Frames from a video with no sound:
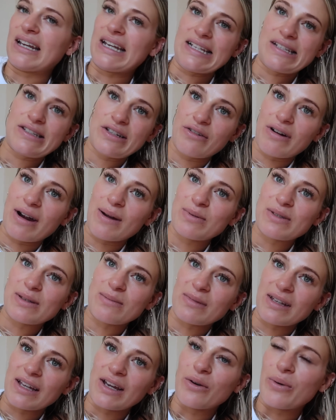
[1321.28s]
I need to grab
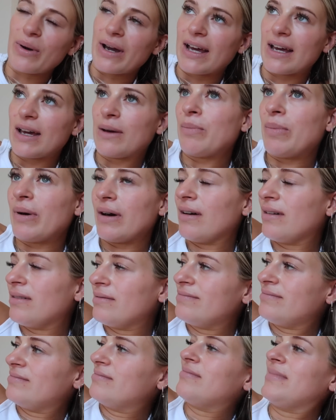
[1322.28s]
something quick but
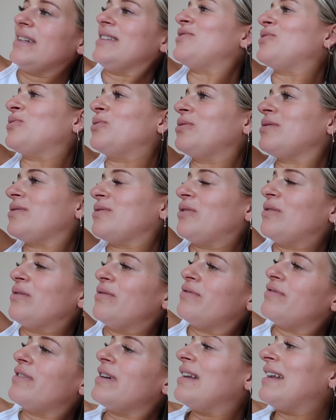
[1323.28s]
it's all sort
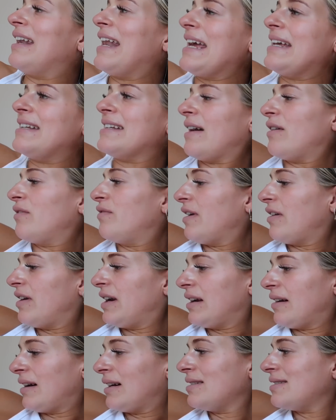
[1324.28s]
of laid out
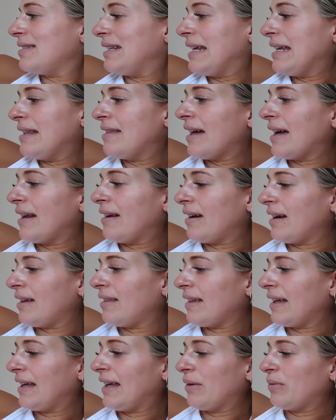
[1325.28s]
very nicely, then I
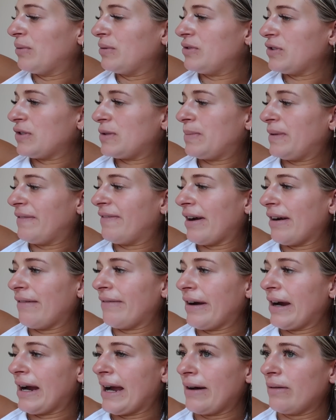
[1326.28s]
think it will just be very
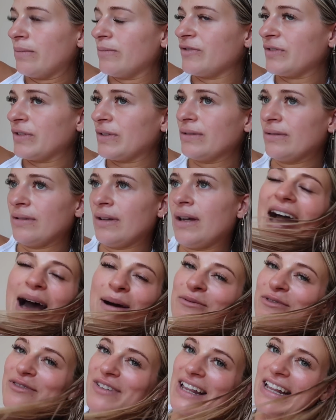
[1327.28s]
very helpful.
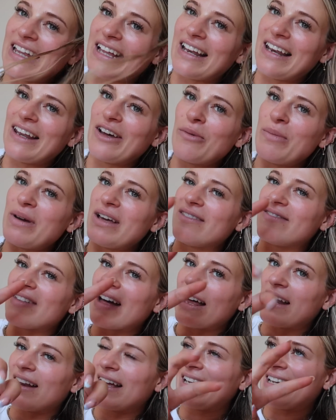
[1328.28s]
I'm feeling a little bit of
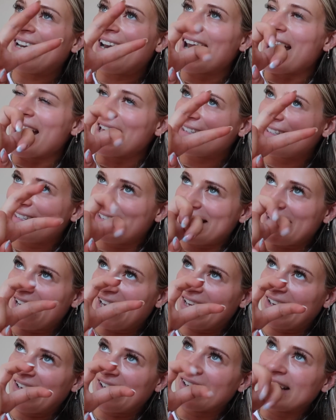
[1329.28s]
that like
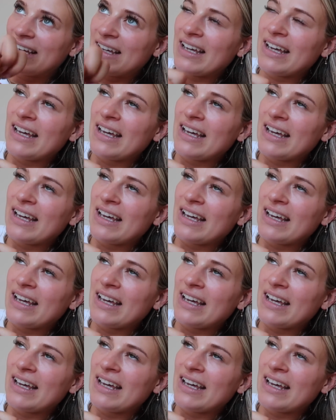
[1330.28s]
nesting